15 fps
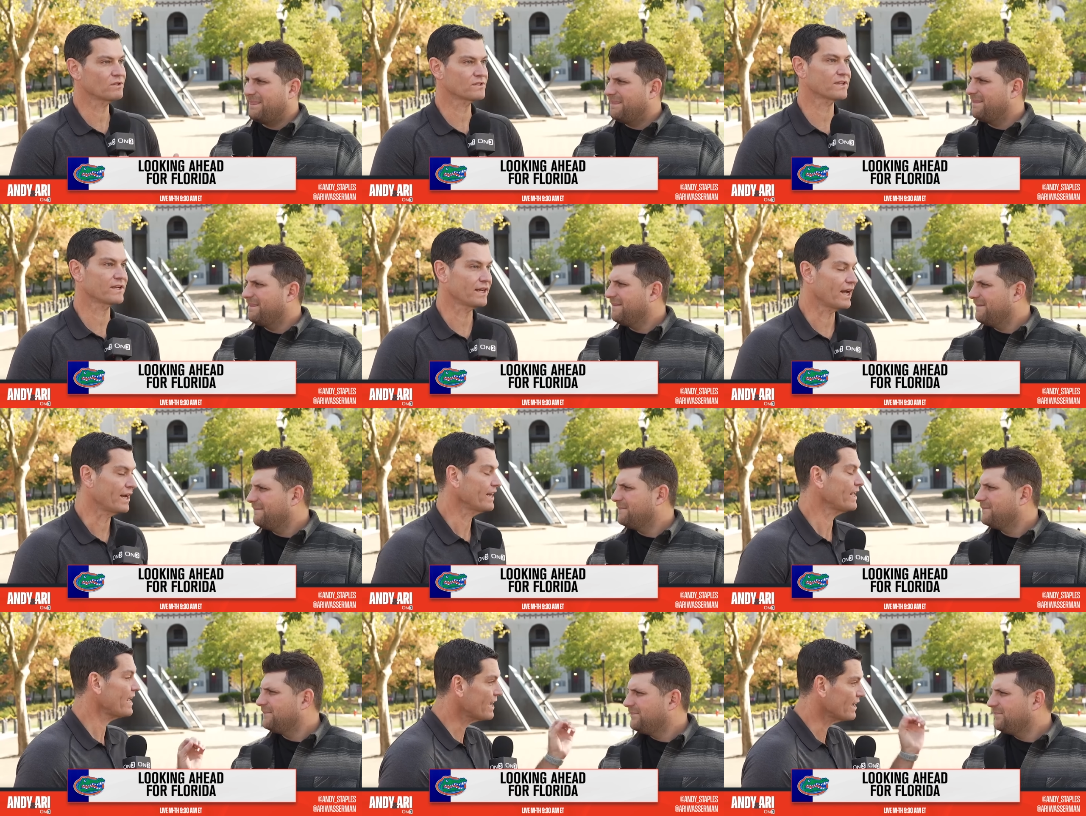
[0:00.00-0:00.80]
Speaker 1: Mertz cannot,
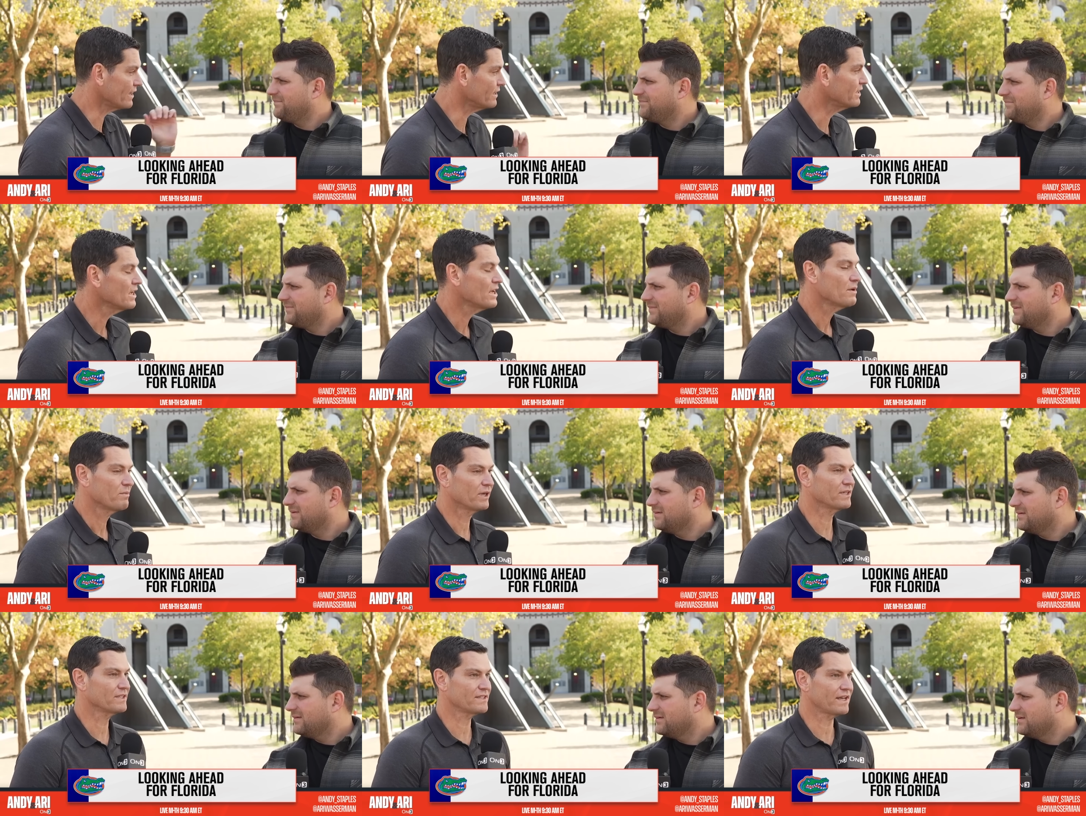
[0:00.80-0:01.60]
and
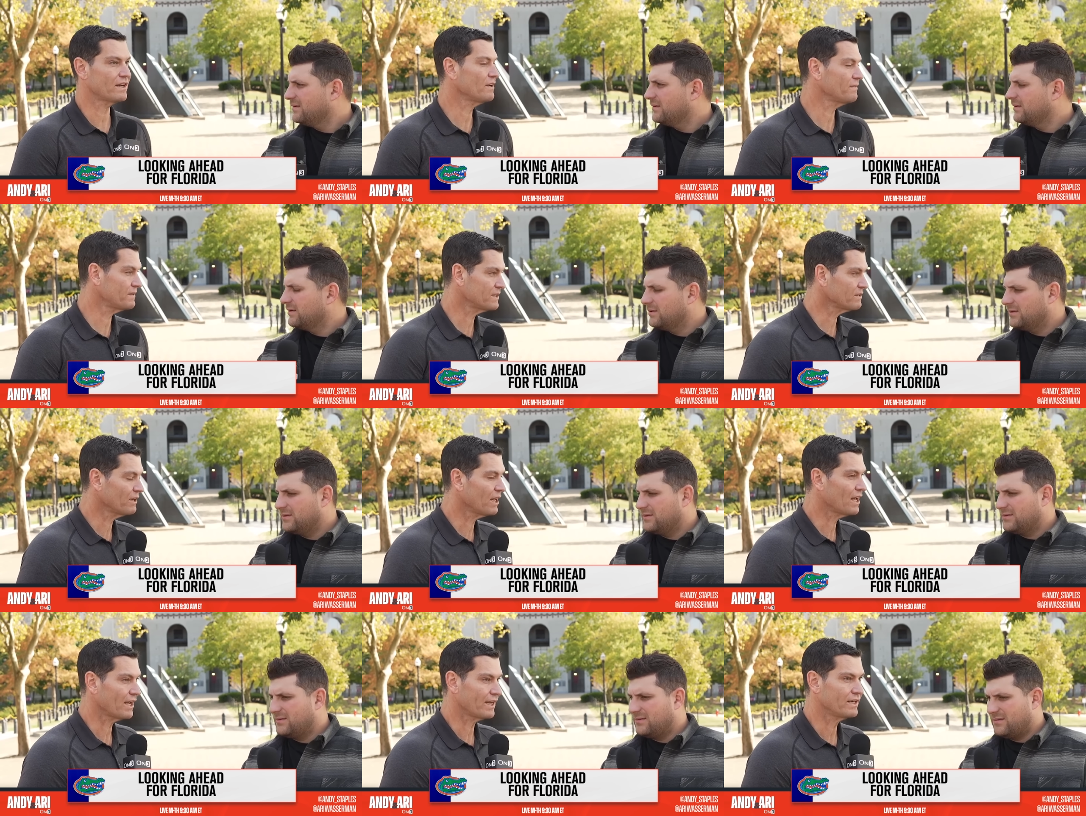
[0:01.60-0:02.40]
because that offensive
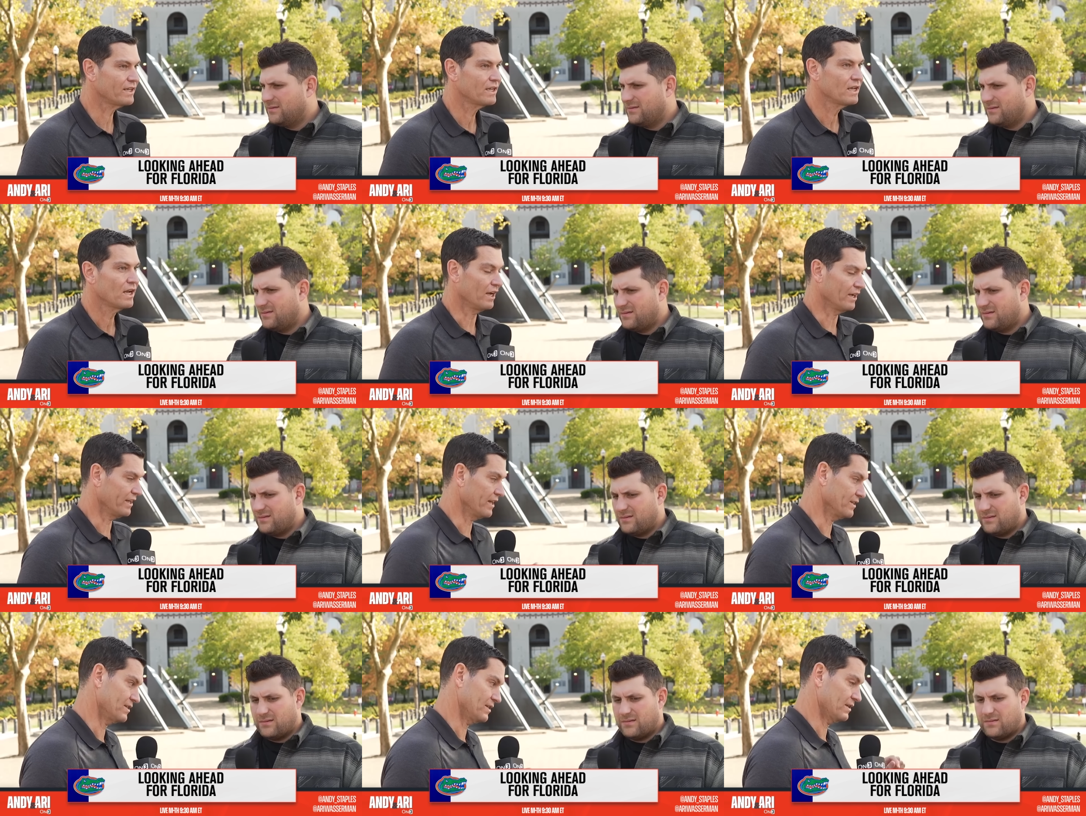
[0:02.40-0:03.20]
line
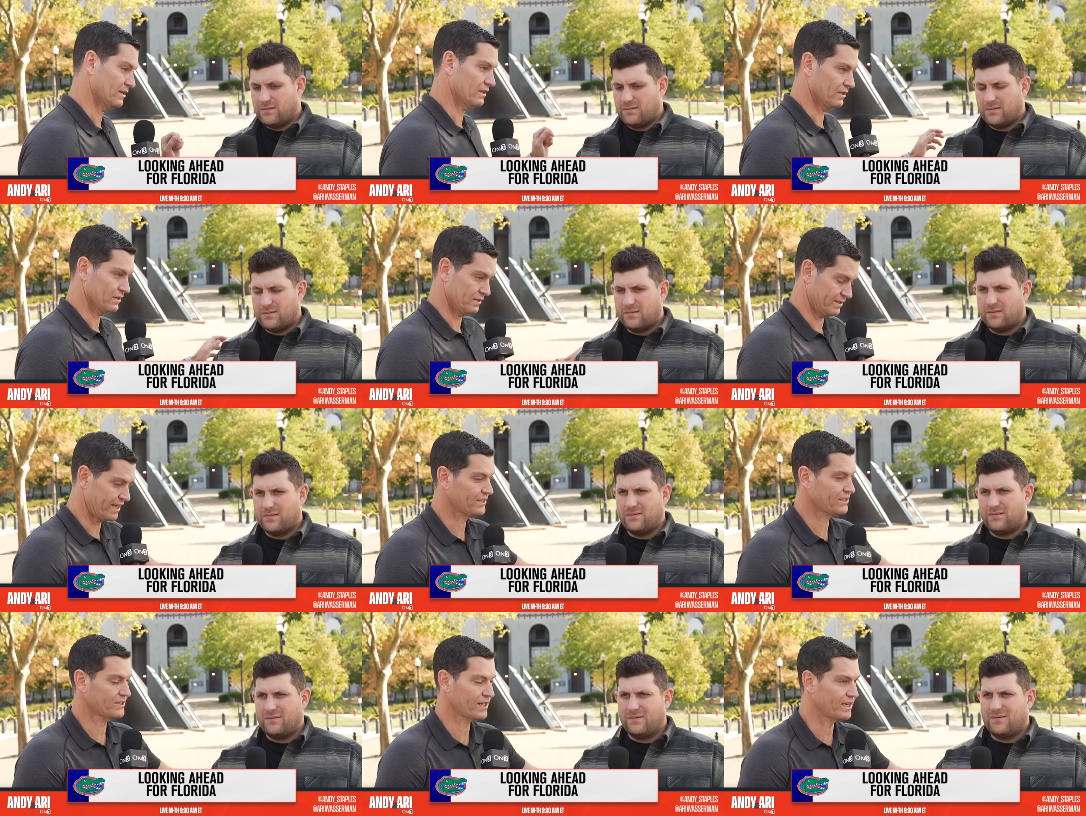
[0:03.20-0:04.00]
against
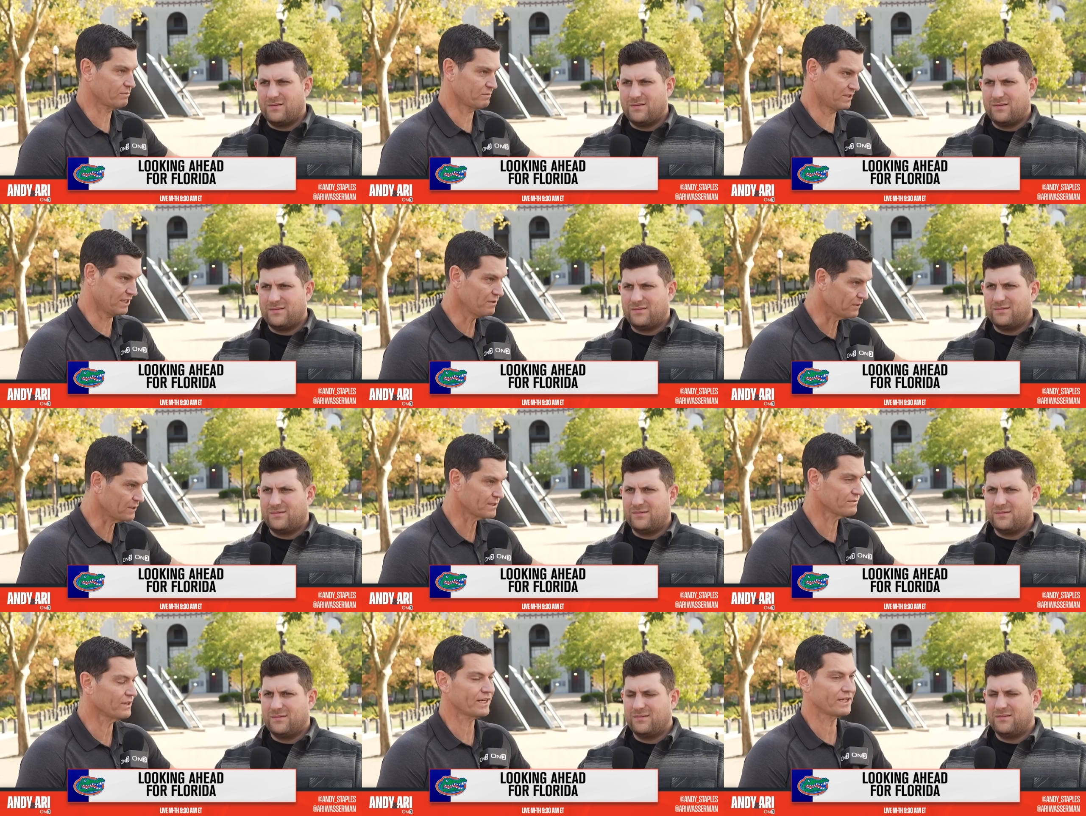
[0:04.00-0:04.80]
Texas A&M's
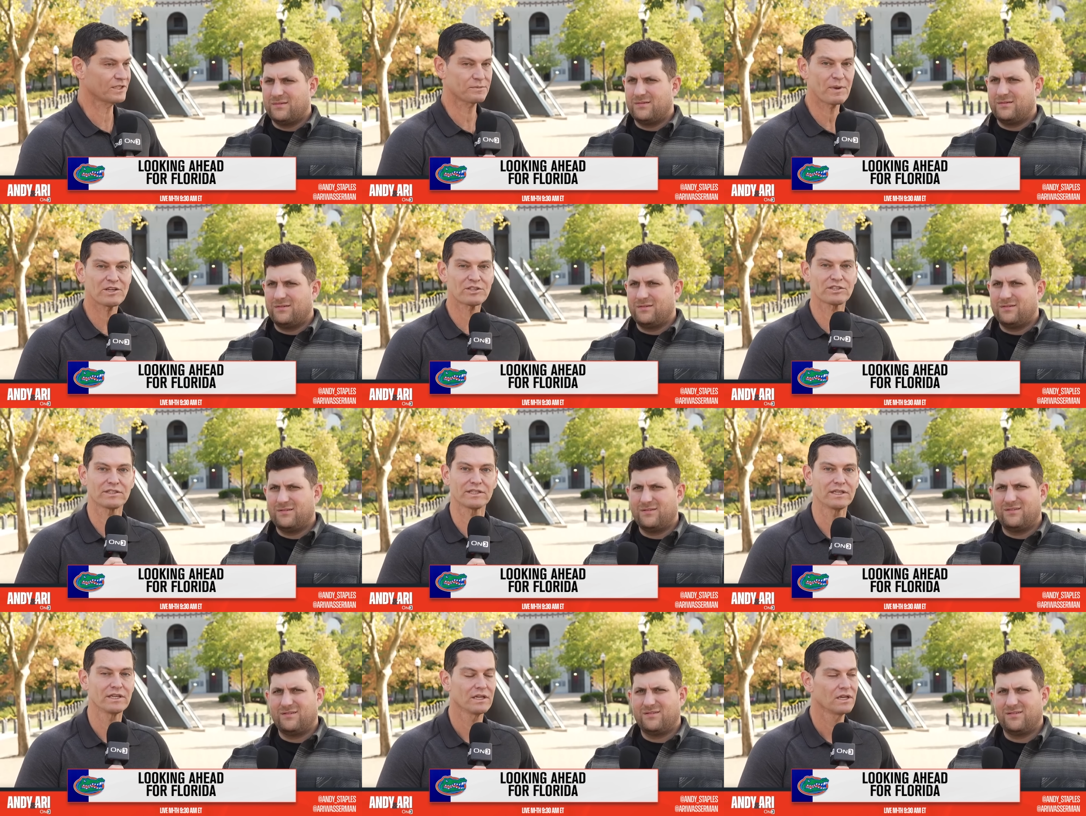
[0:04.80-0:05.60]
defensive line,
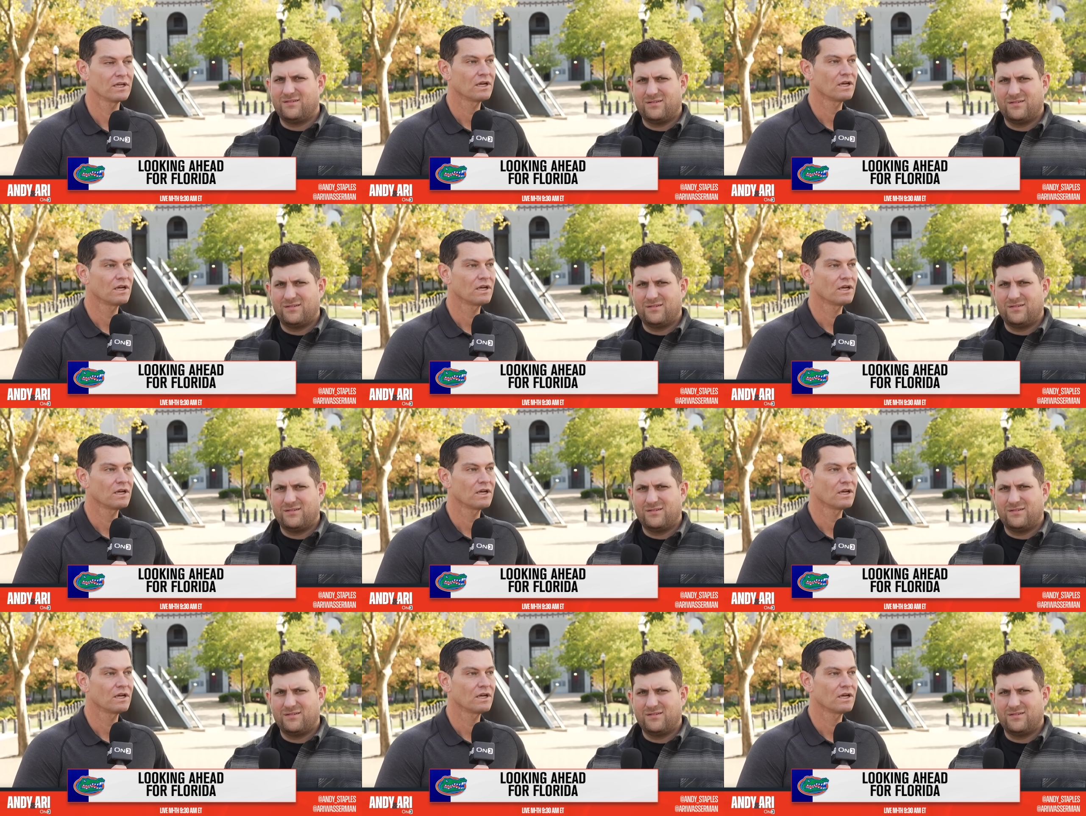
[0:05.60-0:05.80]
especially,